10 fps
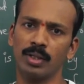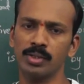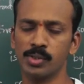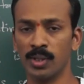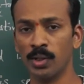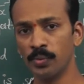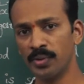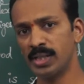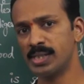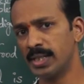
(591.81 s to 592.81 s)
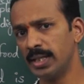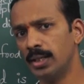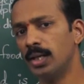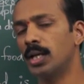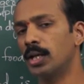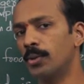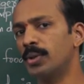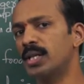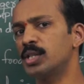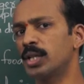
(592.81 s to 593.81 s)
So now we will see
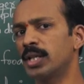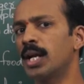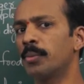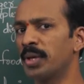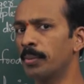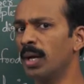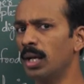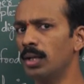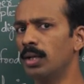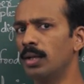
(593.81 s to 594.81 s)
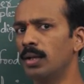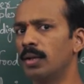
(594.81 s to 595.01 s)
nutrition in amoeba